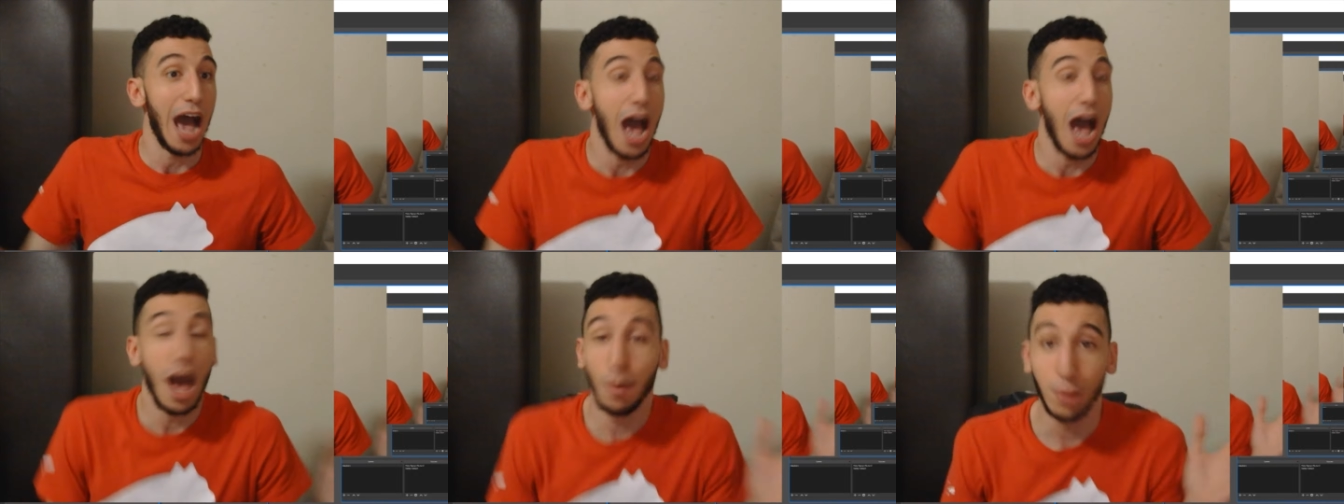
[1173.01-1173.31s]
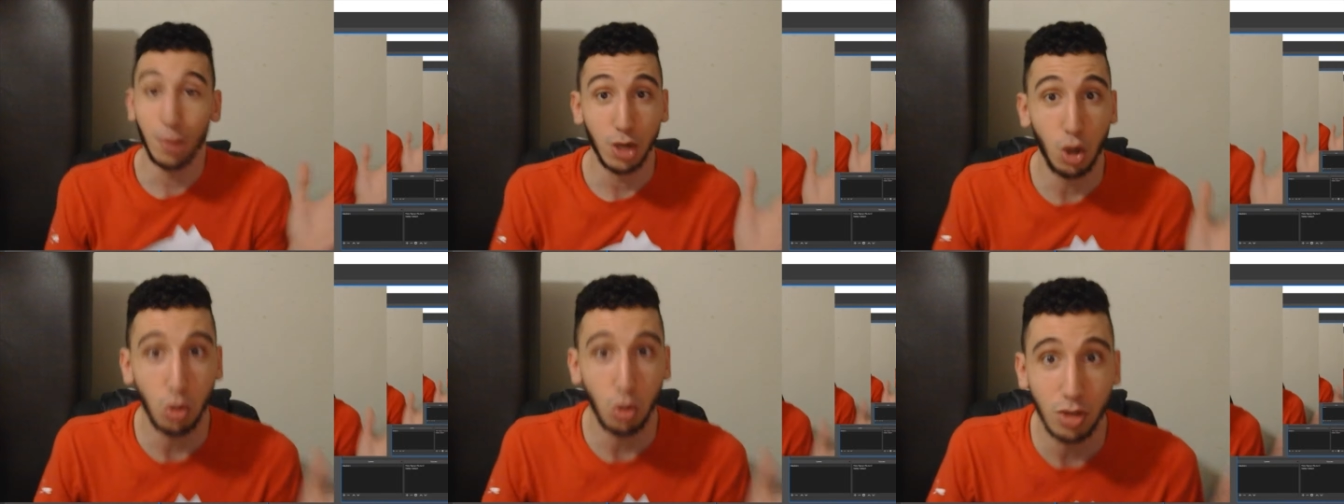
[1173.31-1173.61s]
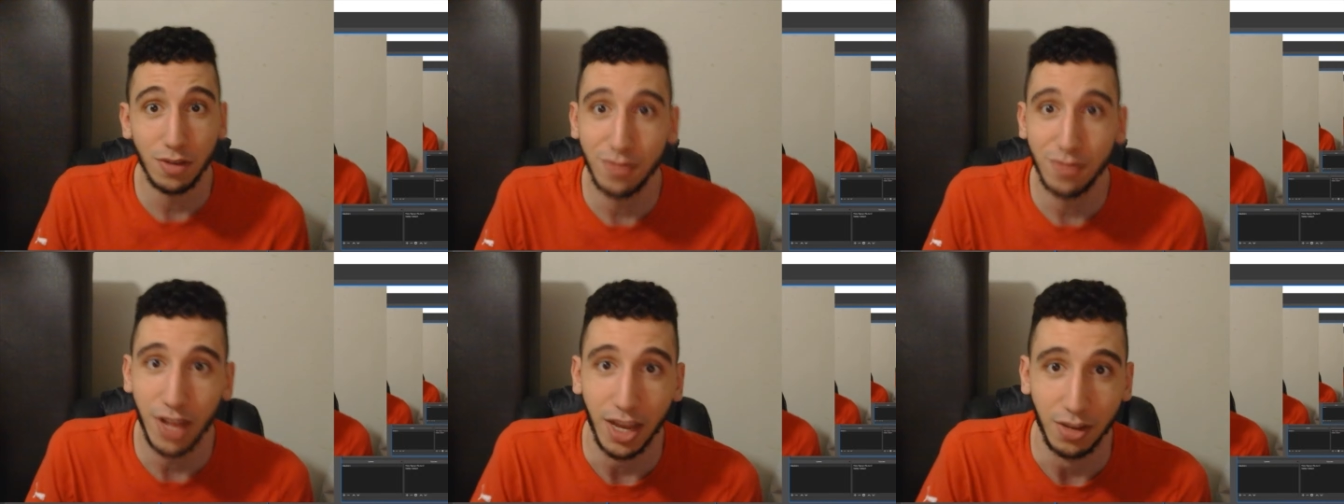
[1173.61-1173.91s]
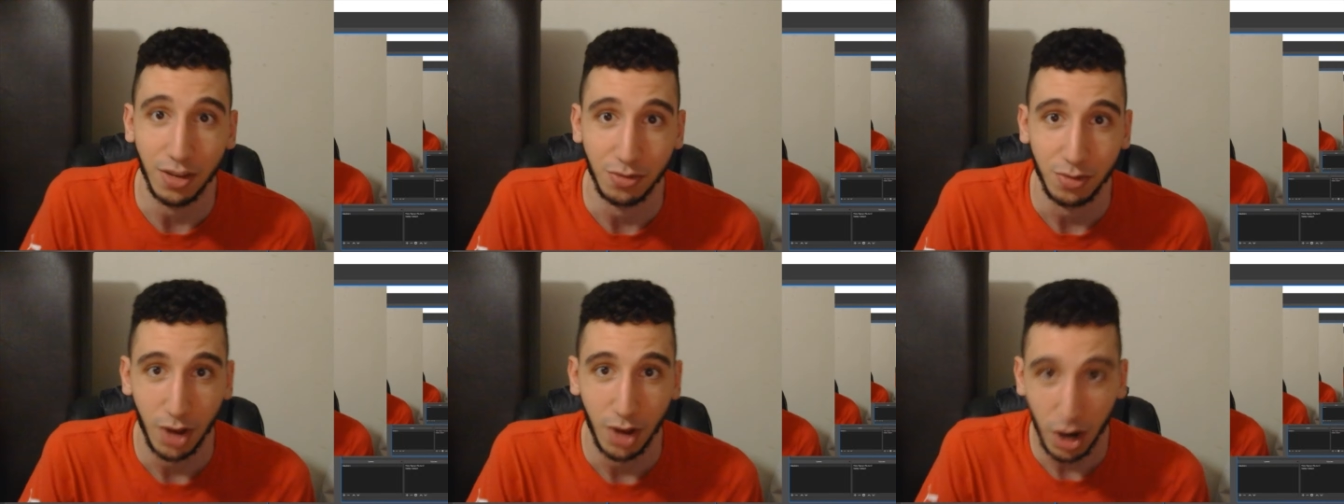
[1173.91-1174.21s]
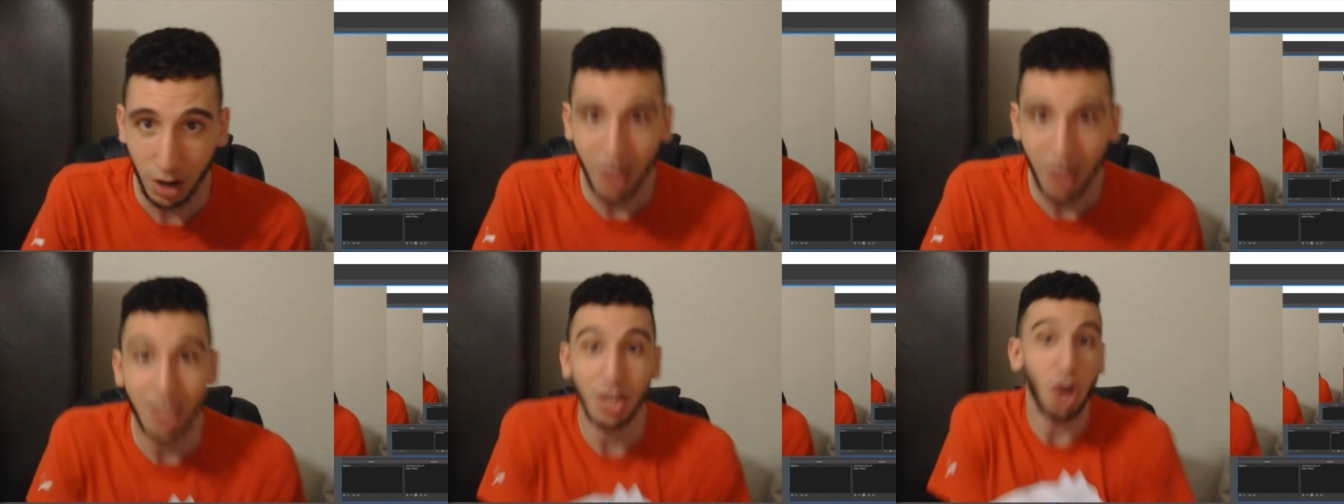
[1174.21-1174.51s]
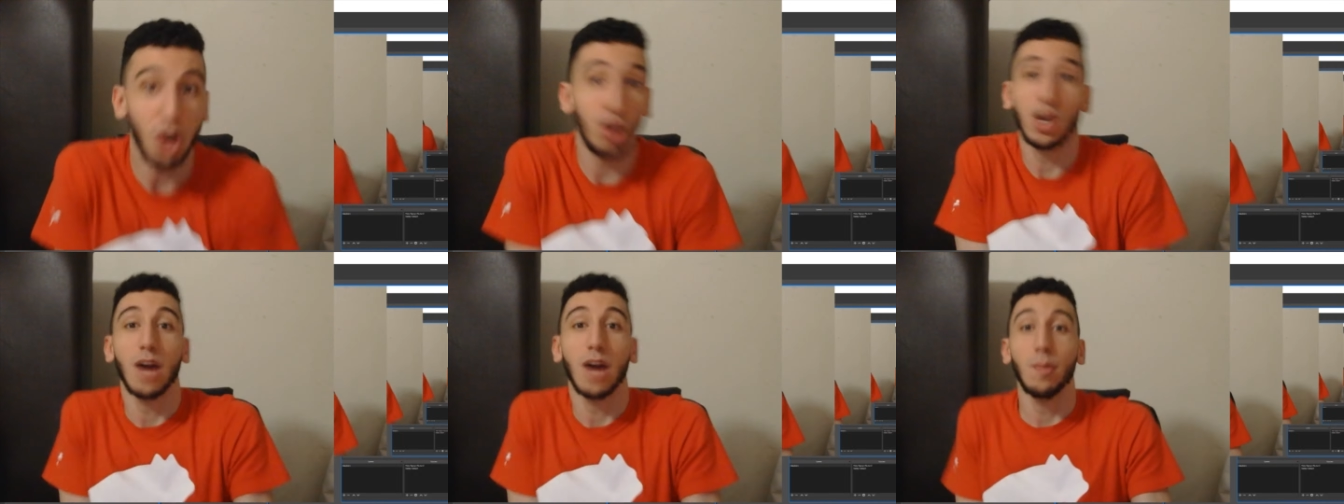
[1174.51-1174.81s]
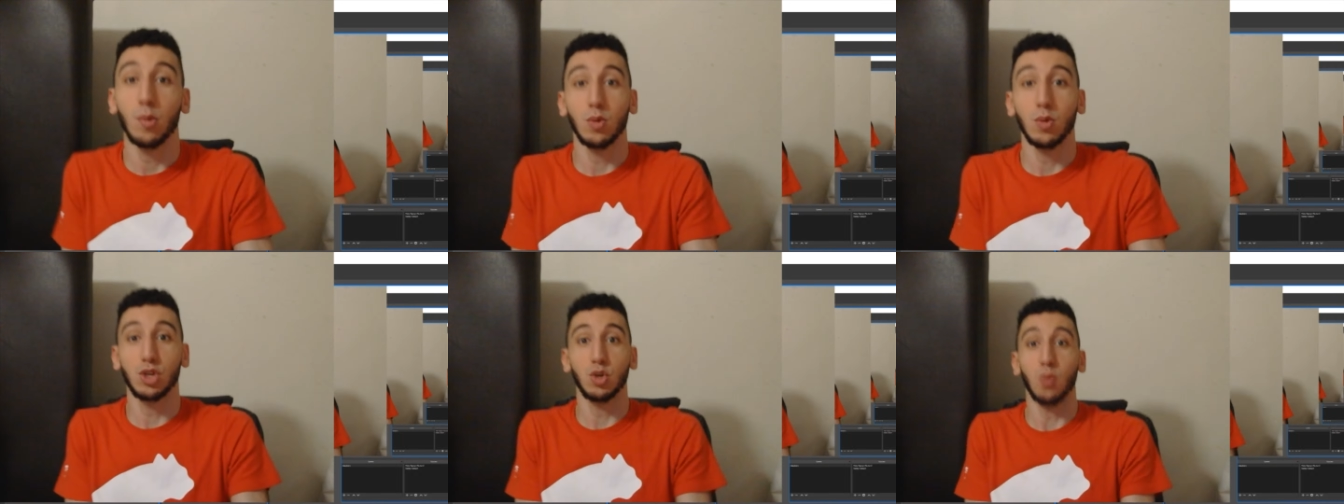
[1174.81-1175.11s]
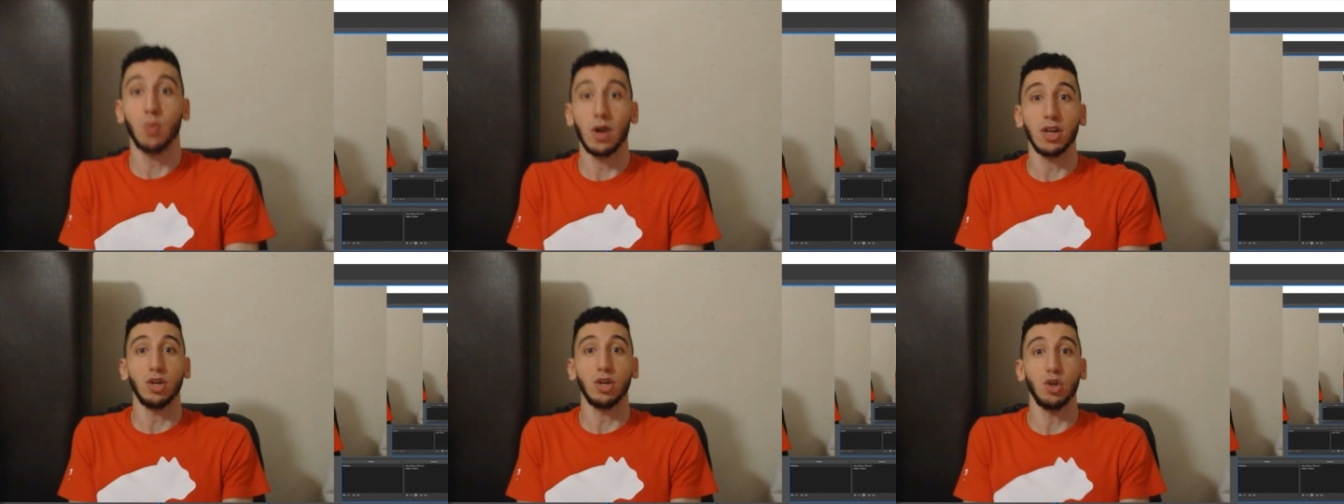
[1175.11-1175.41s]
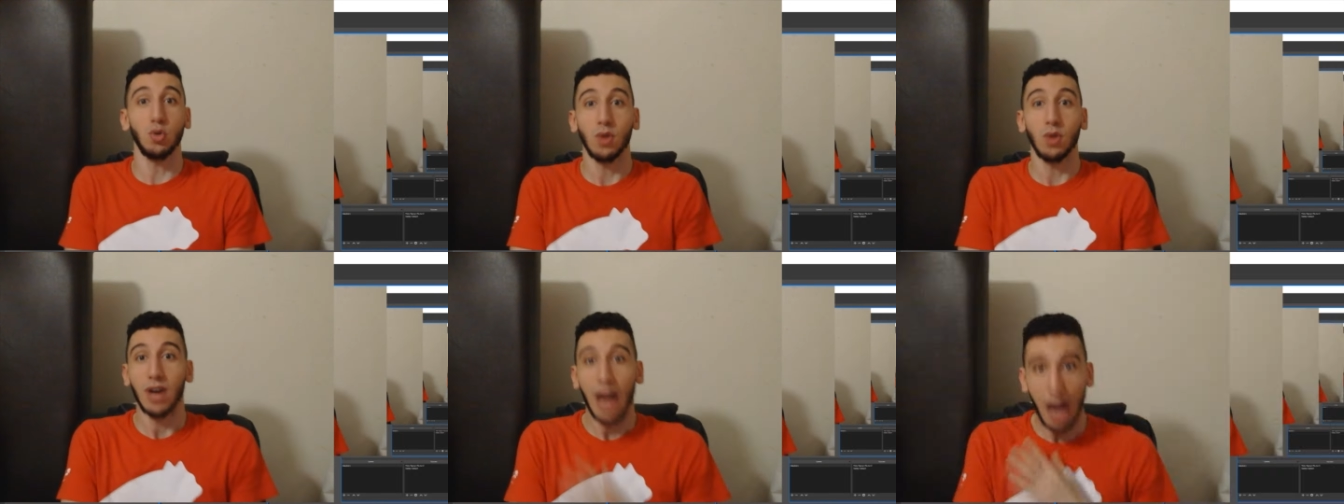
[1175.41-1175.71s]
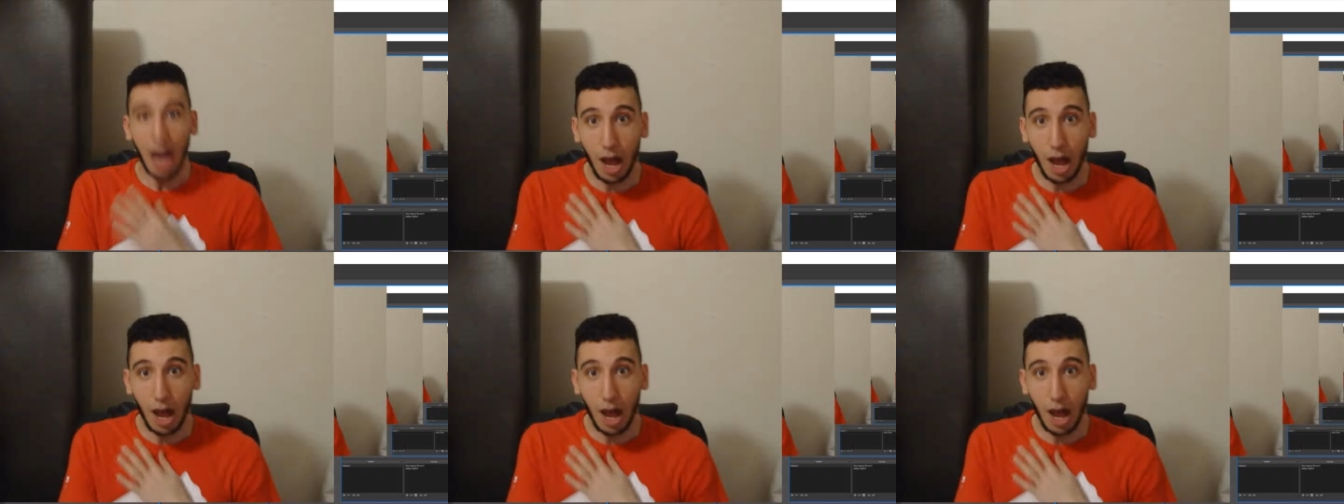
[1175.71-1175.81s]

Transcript: I'm gonna go live life. All right, y'all come on what you want to do.